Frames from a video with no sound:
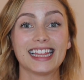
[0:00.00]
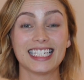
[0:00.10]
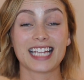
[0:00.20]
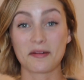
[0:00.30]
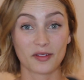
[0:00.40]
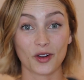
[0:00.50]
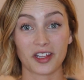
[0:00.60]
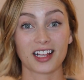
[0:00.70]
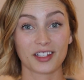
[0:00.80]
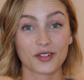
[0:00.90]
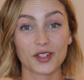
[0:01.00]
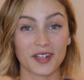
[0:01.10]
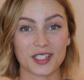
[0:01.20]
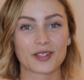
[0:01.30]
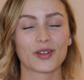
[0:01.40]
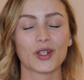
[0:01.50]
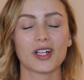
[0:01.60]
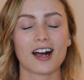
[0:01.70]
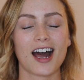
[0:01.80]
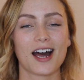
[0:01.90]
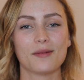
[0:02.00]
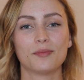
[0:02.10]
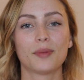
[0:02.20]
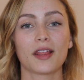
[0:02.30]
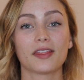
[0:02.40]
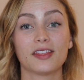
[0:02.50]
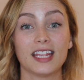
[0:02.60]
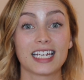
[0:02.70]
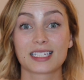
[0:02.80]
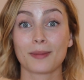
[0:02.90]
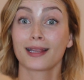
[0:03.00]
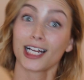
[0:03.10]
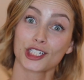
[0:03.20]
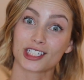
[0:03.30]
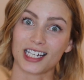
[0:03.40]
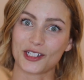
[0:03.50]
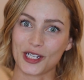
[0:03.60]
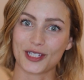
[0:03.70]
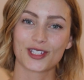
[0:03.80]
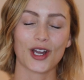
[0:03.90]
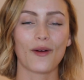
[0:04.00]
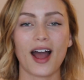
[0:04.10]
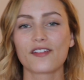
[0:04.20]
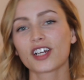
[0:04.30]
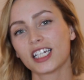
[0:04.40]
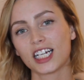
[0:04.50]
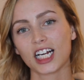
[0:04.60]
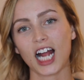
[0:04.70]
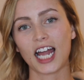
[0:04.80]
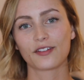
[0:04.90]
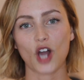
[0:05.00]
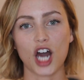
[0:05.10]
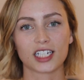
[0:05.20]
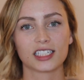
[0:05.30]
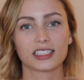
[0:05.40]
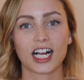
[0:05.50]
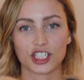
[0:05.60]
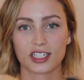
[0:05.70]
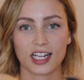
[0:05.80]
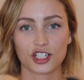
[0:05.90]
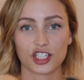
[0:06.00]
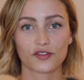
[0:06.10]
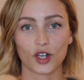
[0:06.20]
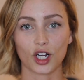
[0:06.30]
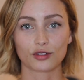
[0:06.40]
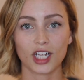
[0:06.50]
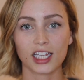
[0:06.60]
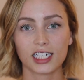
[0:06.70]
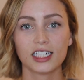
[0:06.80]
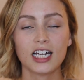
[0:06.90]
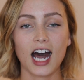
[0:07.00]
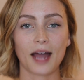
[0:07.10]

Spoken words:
the day before that I leave for the festival, but it is my lash extension. So every year I have gotten lash extensions for Coachella.